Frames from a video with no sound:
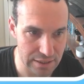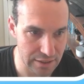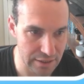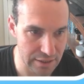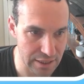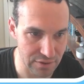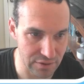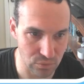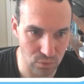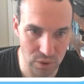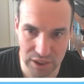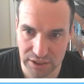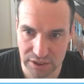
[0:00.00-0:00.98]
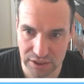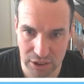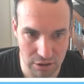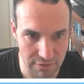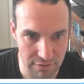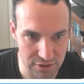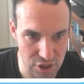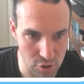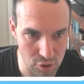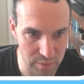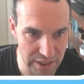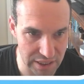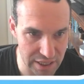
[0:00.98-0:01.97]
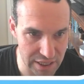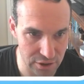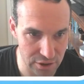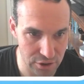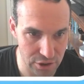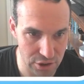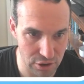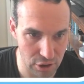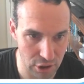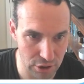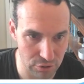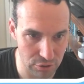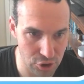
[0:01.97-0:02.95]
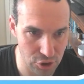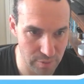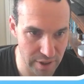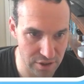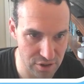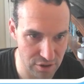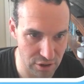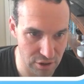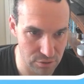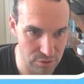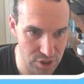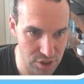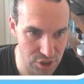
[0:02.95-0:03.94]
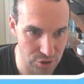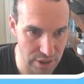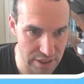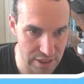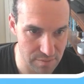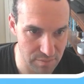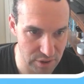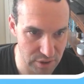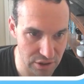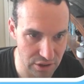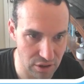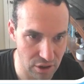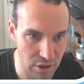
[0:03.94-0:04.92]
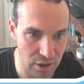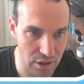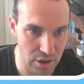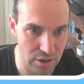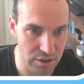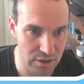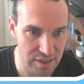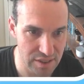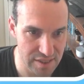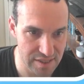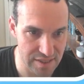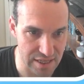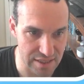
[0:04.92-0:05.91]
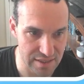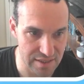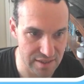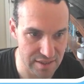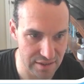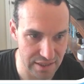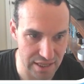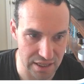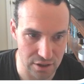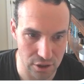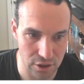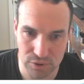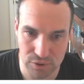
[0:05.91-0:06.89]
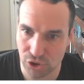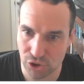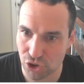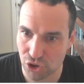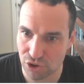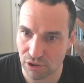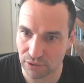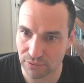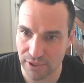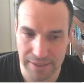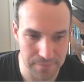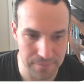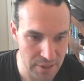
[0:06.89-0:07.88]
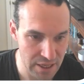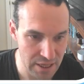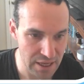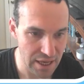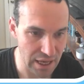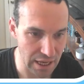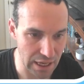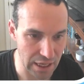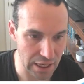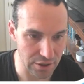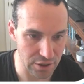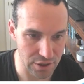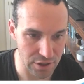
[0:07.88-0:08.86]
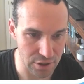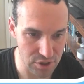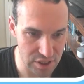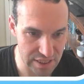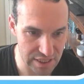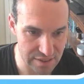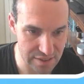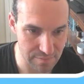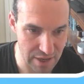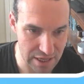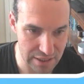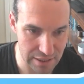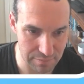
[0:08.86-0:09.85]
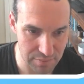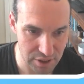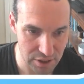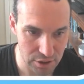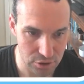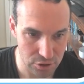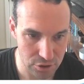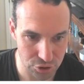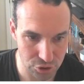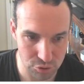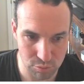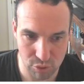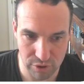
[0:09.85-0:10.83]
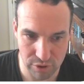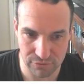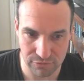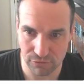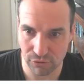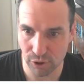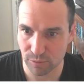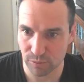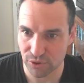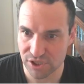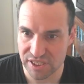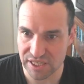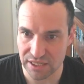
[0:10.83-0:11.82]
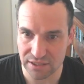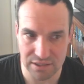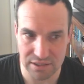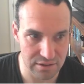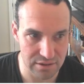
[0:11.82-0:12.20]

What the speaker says: given what cutoff is opening here, there are no 2 pairs, there are no straights, but there are sets that are real strong, right? And those sets make up 2.4%